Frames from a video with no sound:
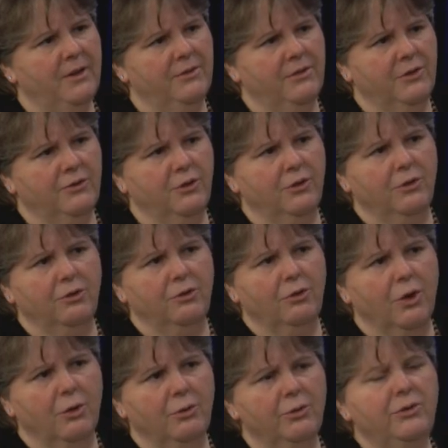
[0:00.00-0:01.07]
as the turtle
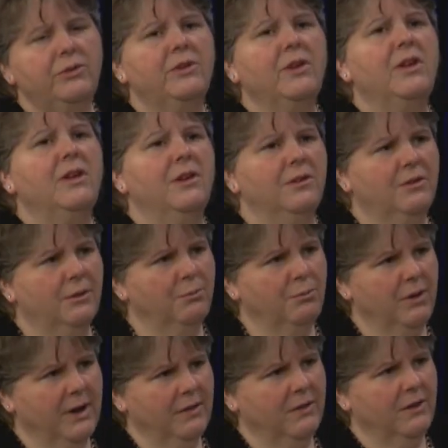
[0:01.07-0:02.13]
grows to
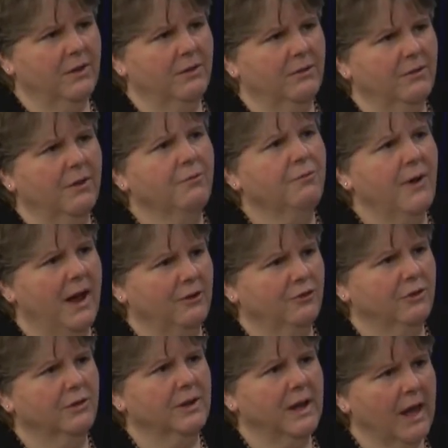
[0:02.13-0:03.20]
bring the
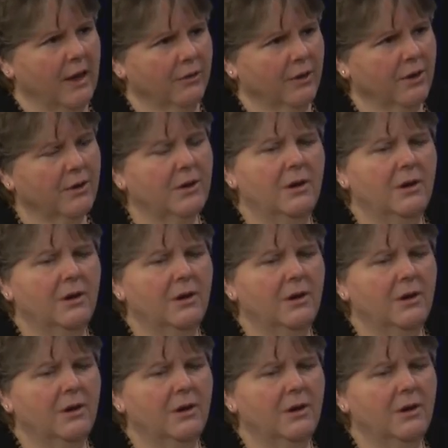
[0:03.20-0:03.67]
fracture together.